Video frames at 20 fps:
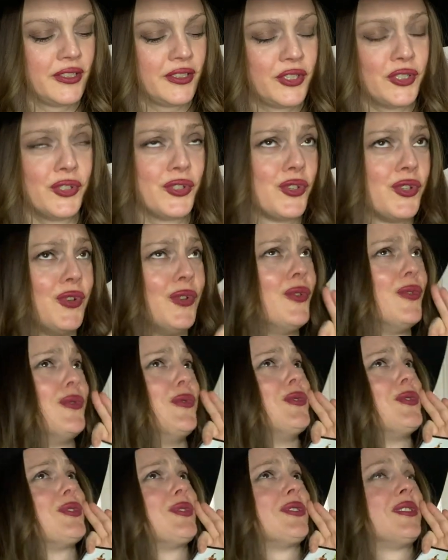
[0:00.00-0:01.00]
Good
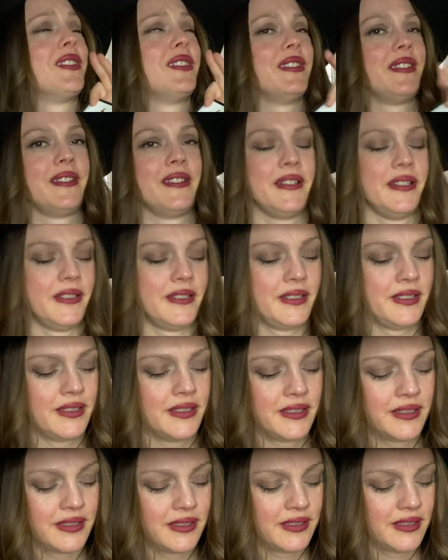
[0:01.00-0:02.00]
news!
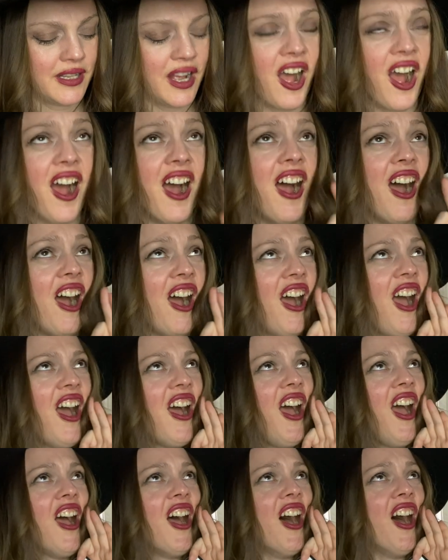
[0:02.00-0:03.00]
Ah!
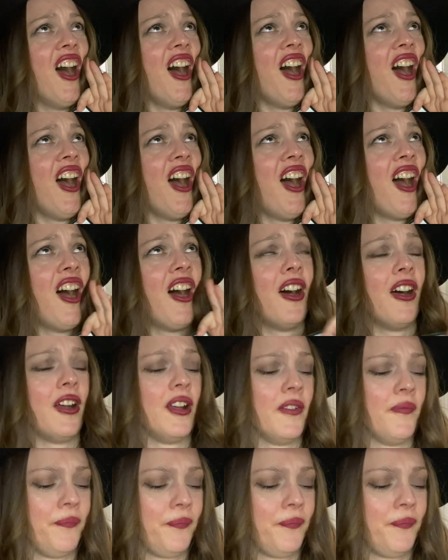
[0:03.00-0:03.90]
Oh